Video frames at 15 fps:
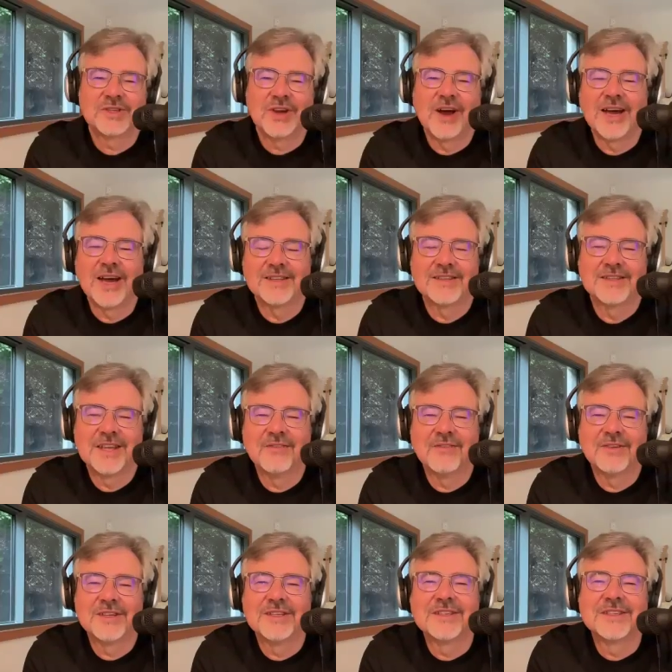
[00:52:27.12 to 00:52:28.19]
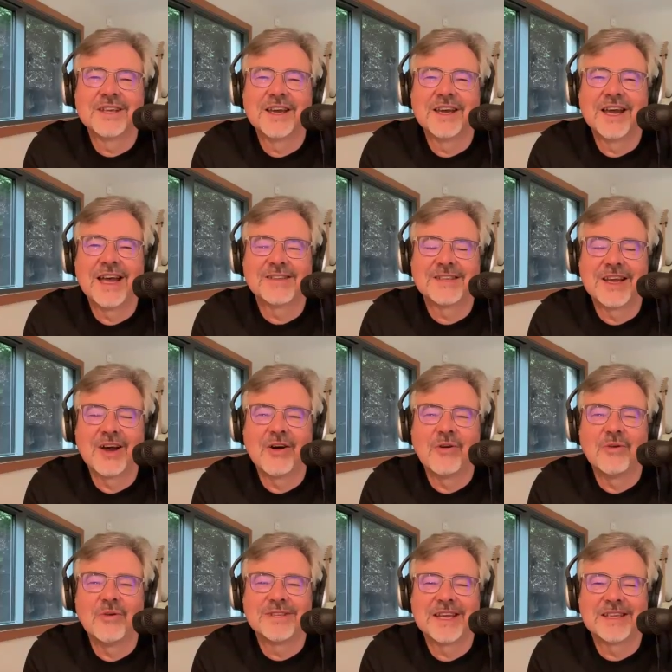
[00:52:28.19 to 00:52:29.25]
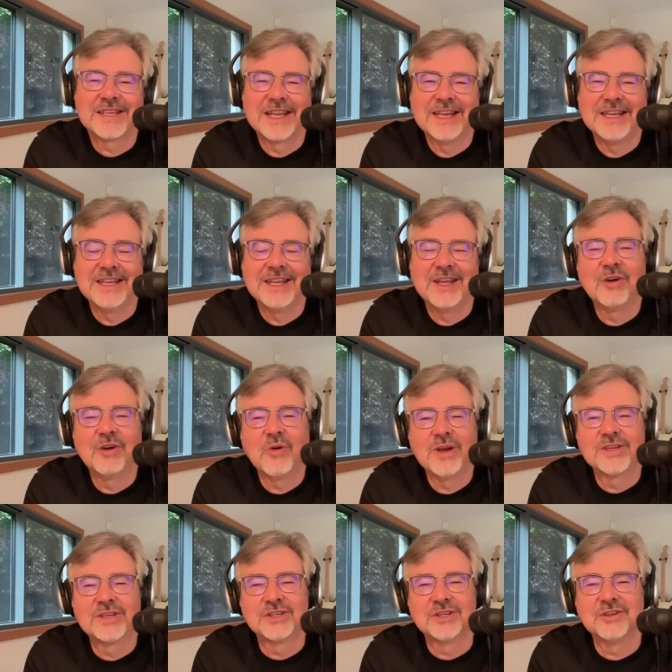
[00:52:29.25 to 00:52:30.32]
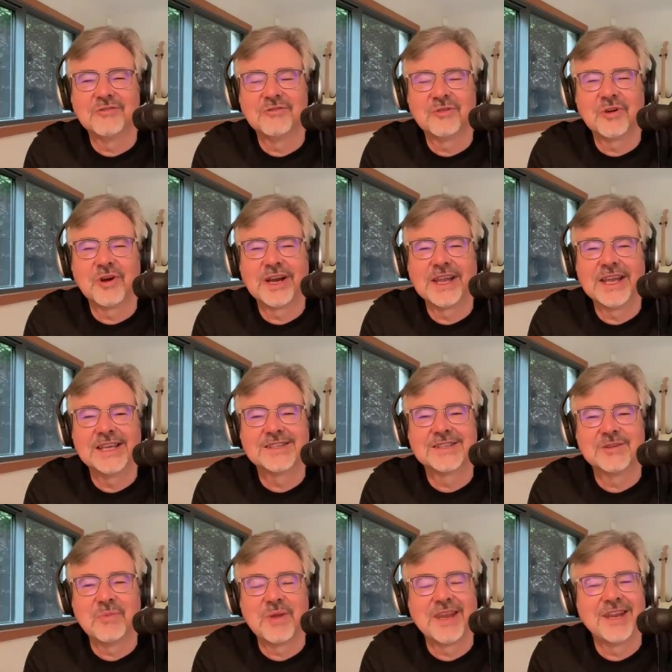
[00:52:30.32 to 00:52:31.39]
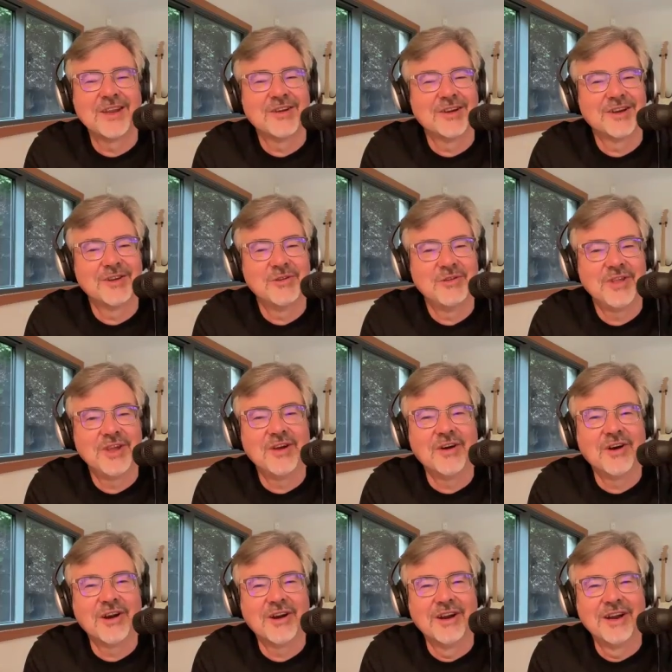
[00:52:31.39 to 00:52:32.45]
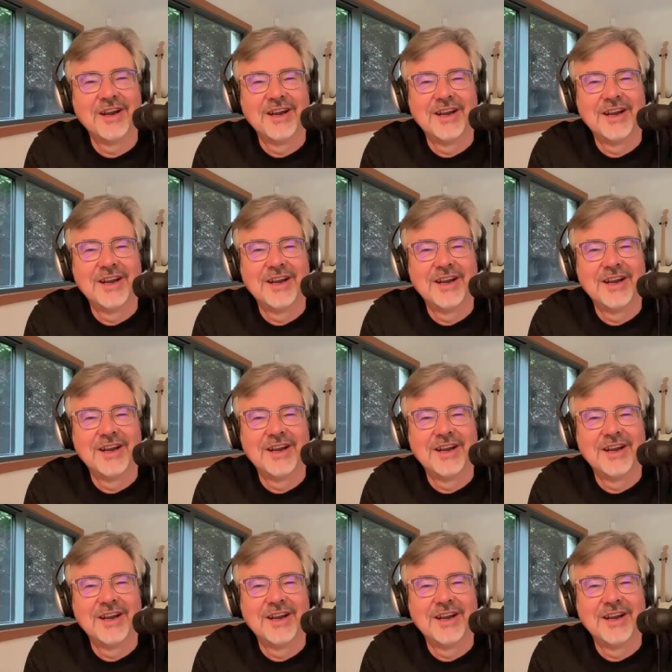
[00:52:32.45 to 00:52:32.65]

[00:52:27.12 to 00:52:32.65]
dots, Devon's always has an ending question for our guests, depending on who they are.